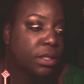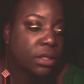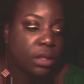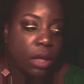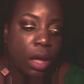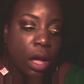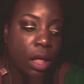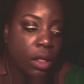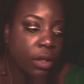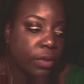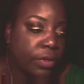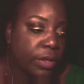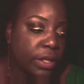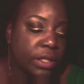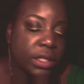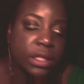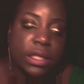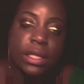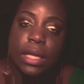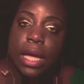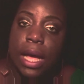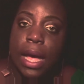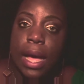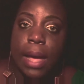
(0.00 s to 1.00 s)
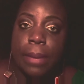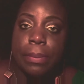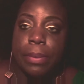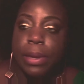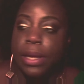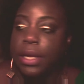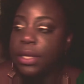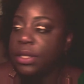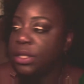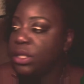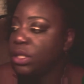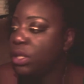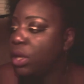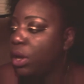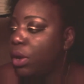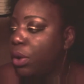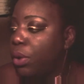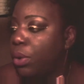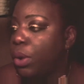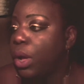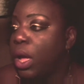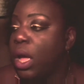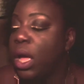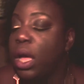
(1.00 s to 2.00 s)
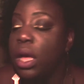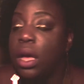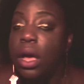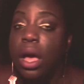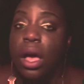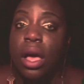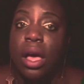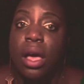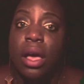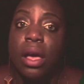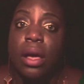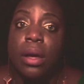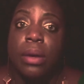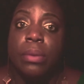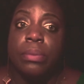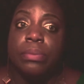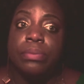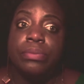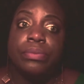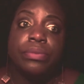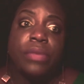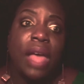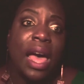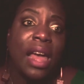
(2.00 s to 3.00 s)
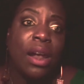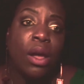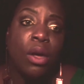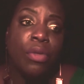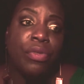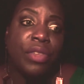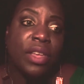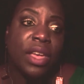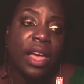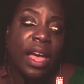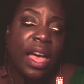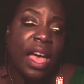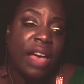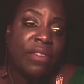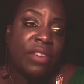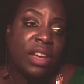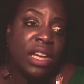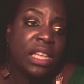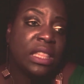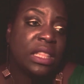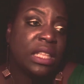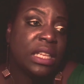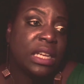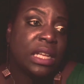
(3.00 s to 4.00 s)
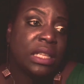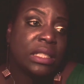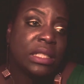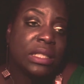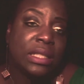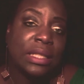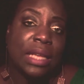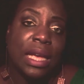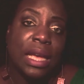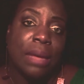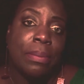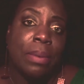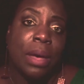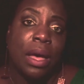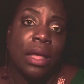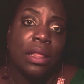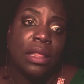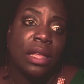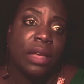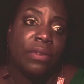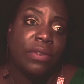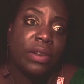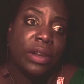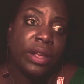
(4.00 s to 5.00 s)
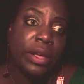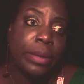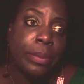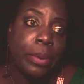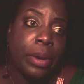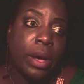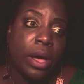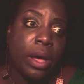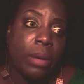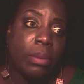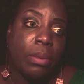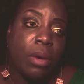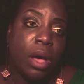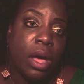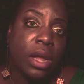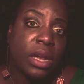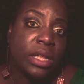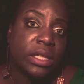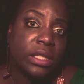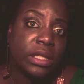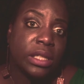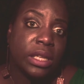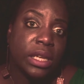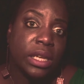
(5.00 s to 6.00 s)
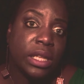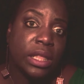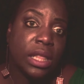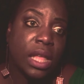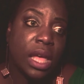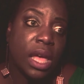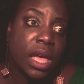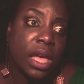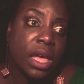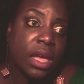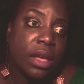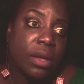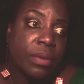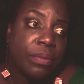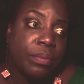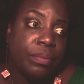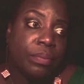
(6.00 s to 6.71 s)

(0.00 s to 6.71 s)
all of this is a hot mess. So I don't think I have anything else to say about Love and Hip Hop, honestly. Like,